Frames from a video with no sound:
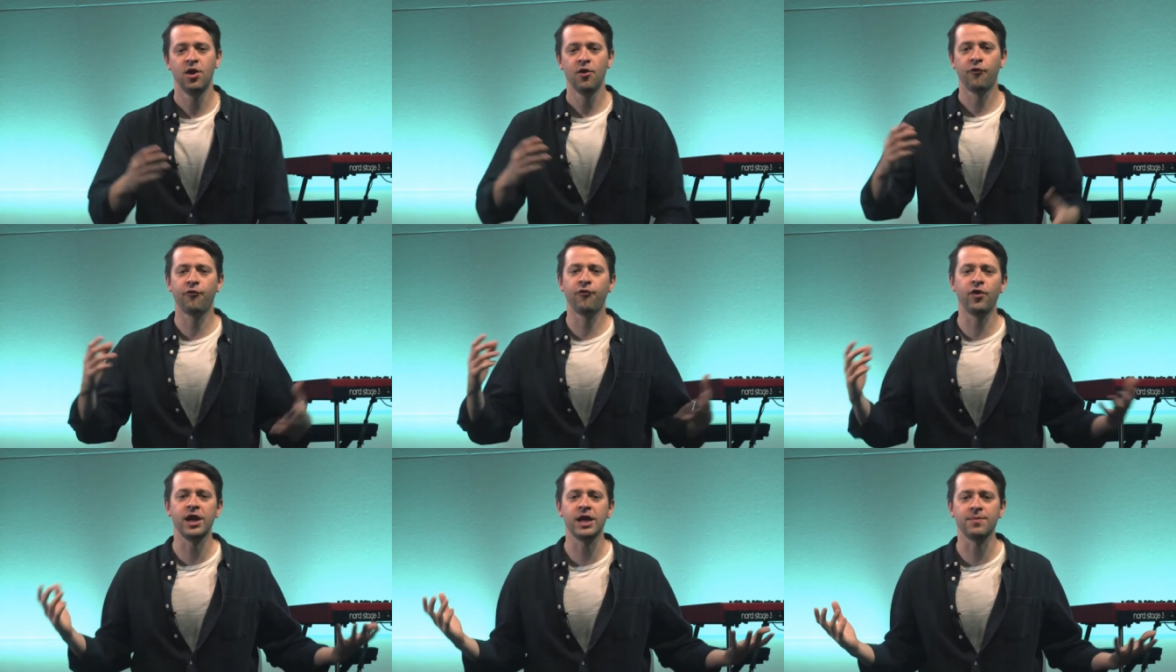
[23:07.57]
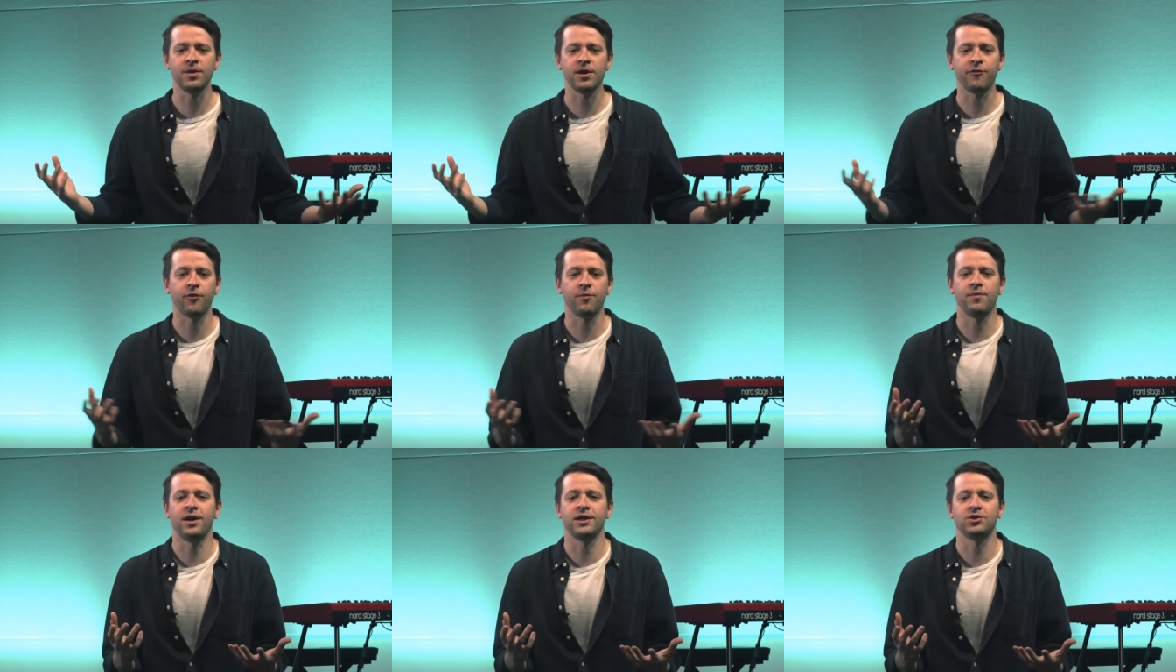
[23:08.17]
Free me
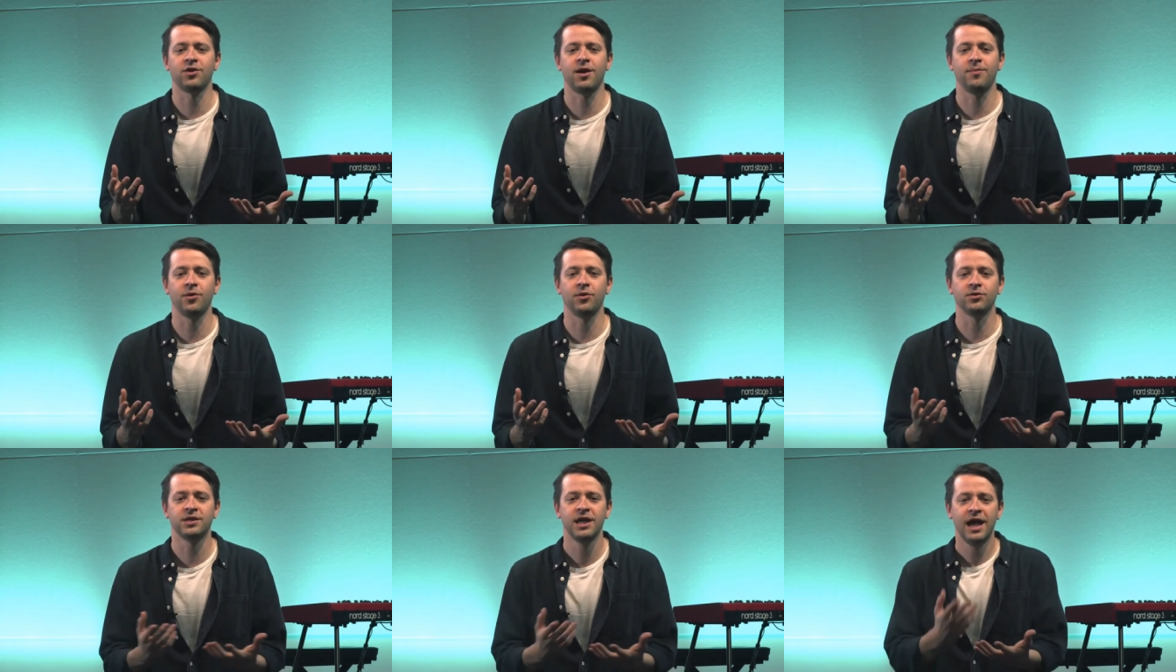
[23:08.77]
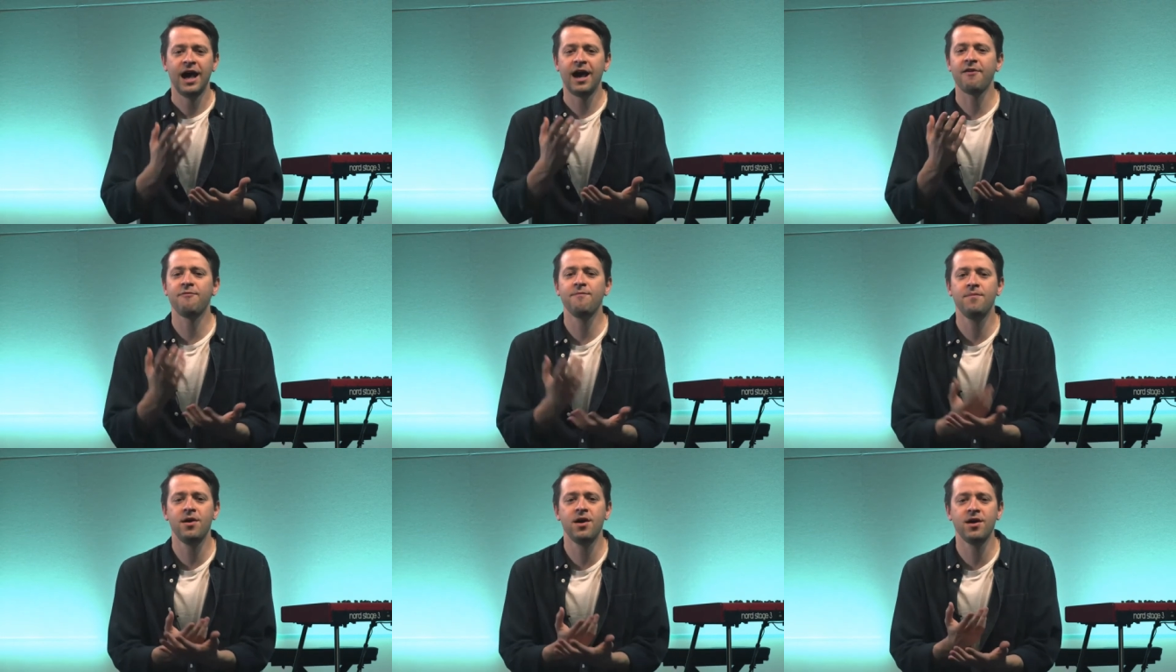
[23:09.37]
from my troubles. Have
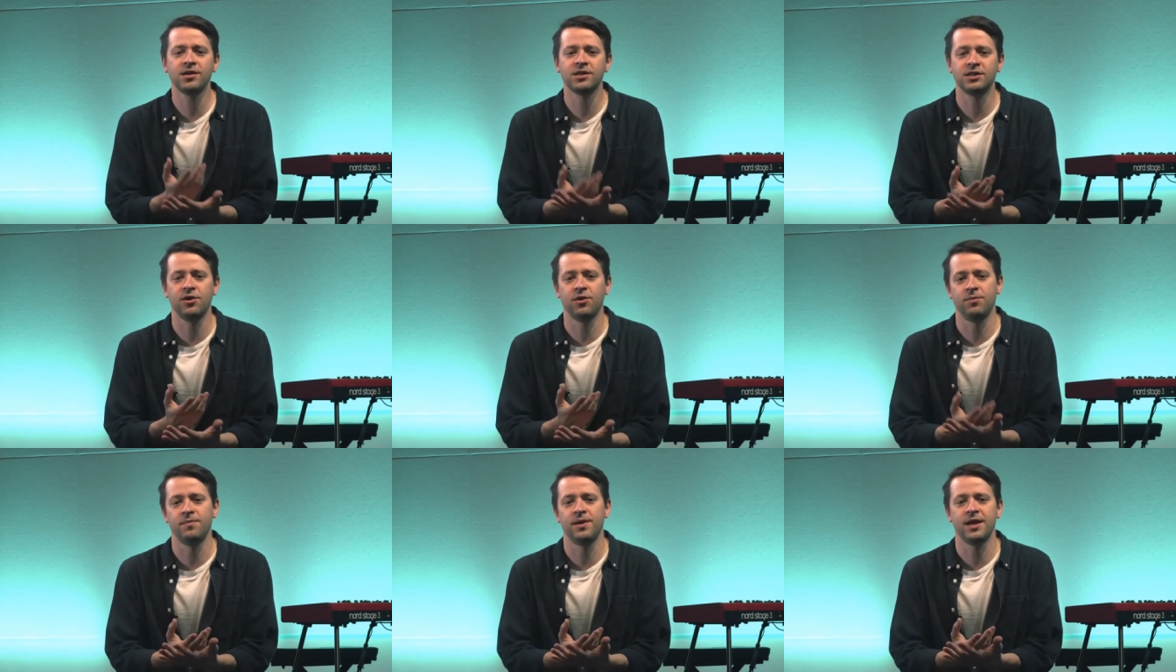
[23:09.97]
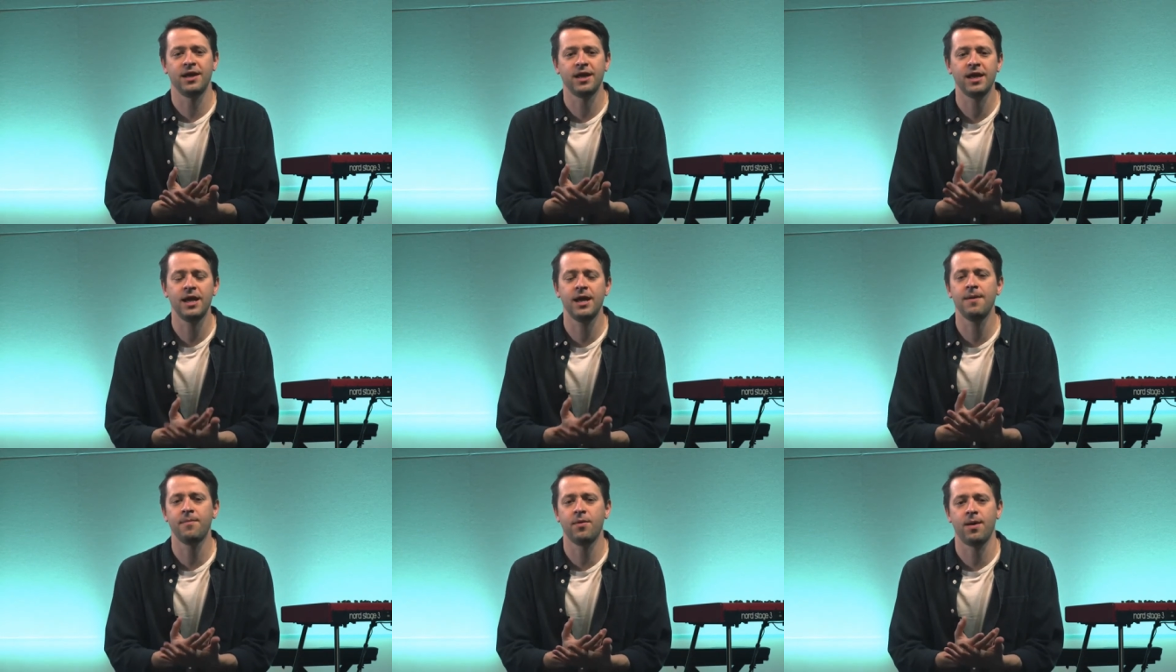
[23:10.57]
mercy on me and
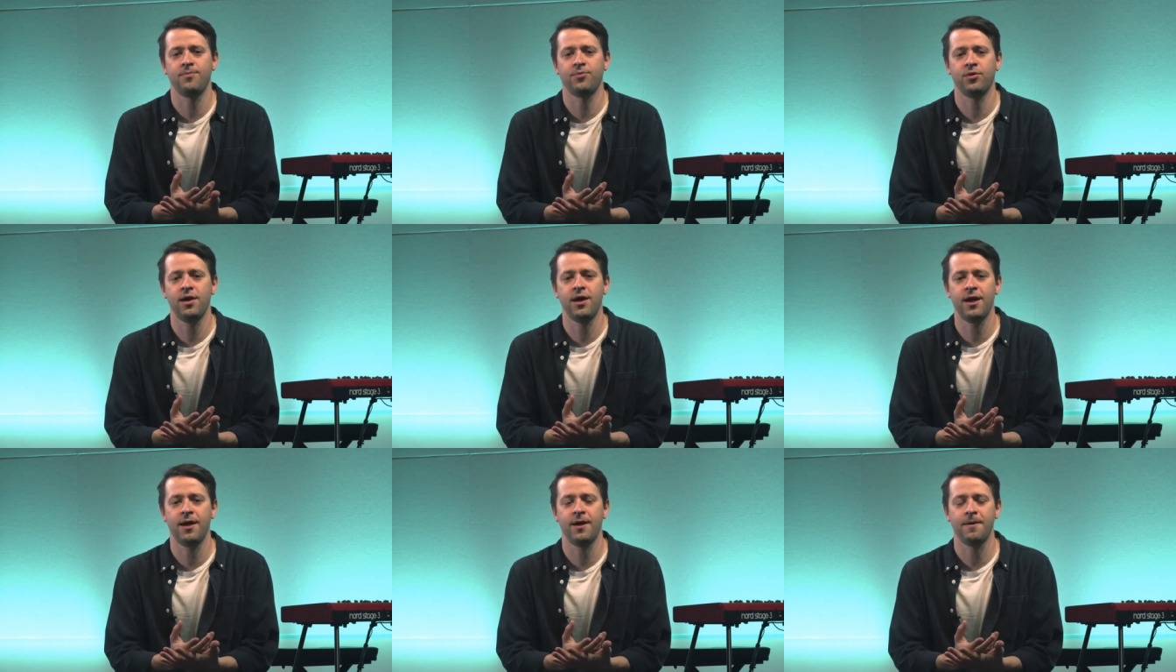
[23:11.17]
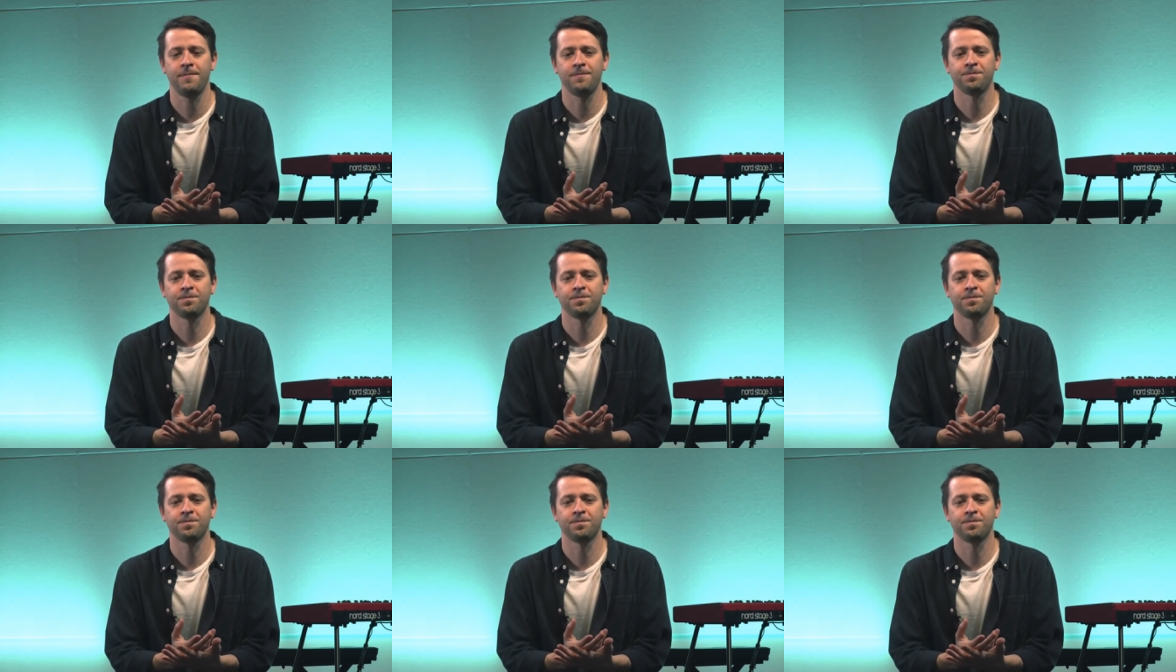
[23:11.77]
hear my prayer.